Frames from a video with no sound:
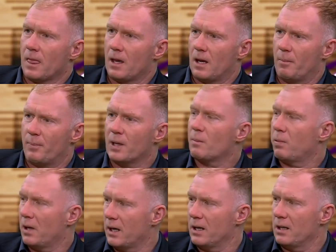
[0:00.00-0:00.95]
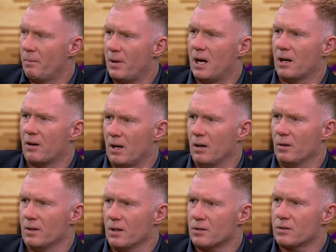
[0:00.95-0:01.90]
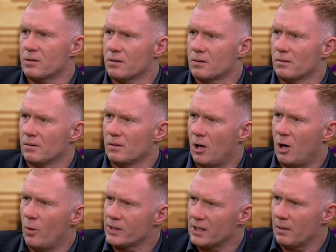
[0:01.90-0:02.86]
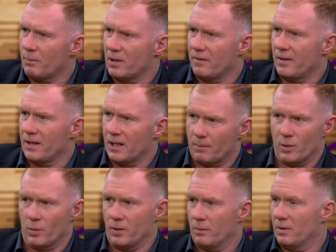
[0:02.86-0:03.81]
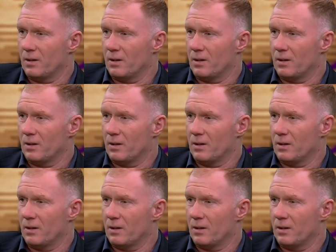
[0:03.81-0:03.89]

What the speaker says: a big player in the background that's always had a bit of enigma with him. You